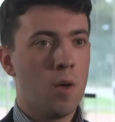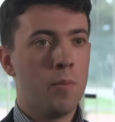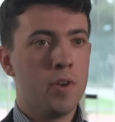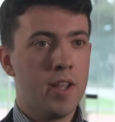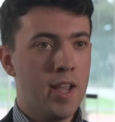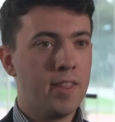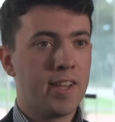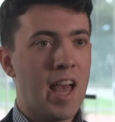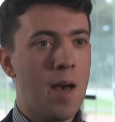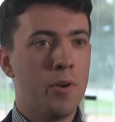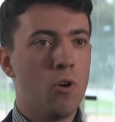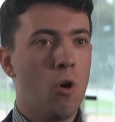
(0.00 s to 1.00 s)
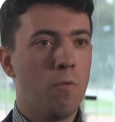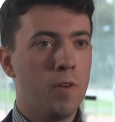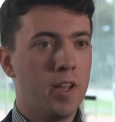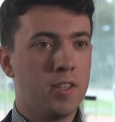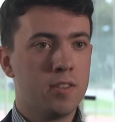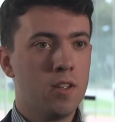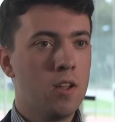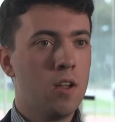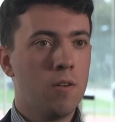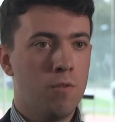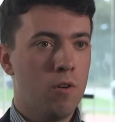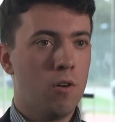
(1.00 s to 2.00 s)
government in the Cabinet Office
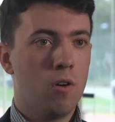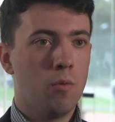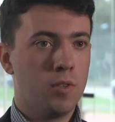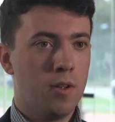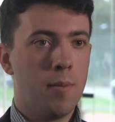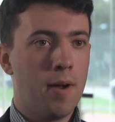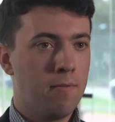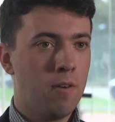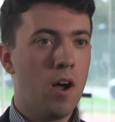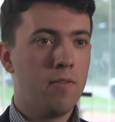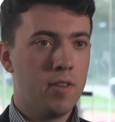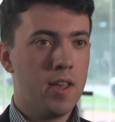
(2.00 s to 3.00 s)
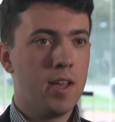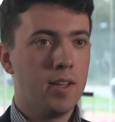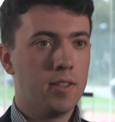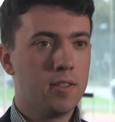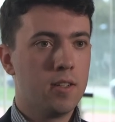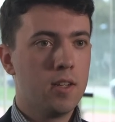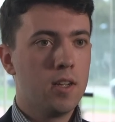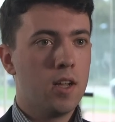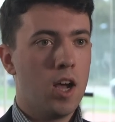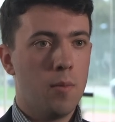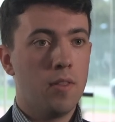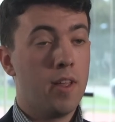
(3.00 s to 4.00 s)
for, was it about 5 years?
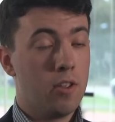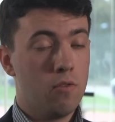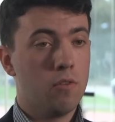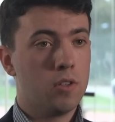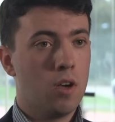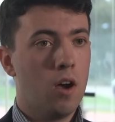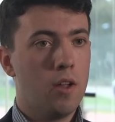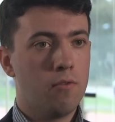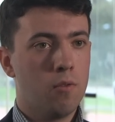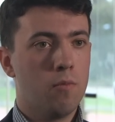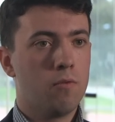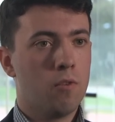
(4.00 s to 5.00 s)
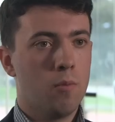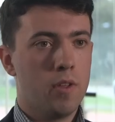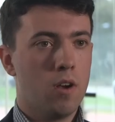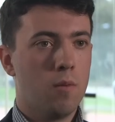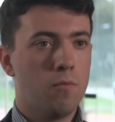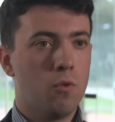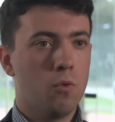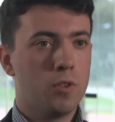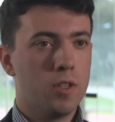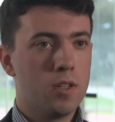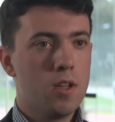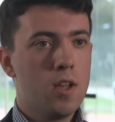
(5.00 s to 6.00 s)
And then you retired from the armed
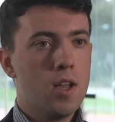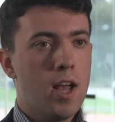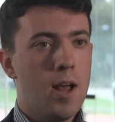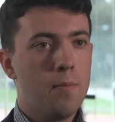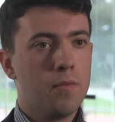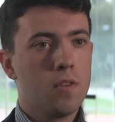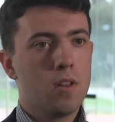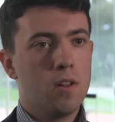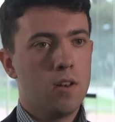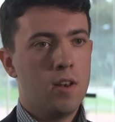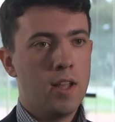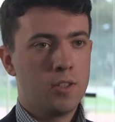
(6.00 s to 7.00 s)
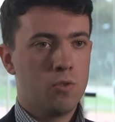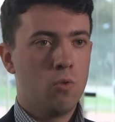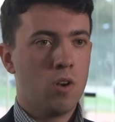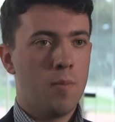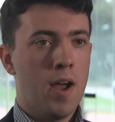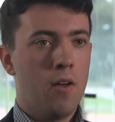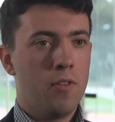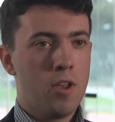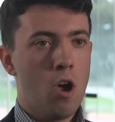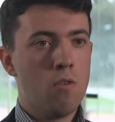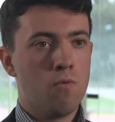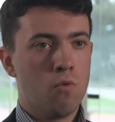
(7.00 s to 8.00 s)
forces. Let's talk about
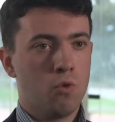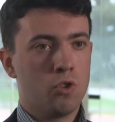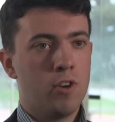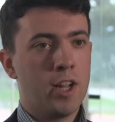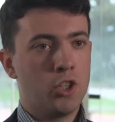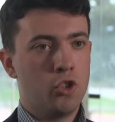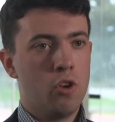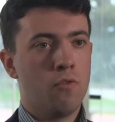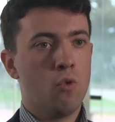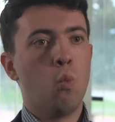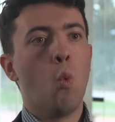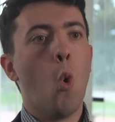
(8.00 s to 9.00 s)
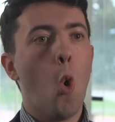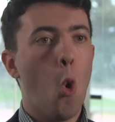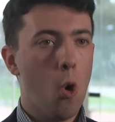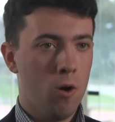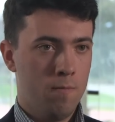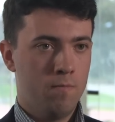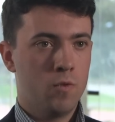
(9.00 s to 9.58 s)
the overall strategy of the war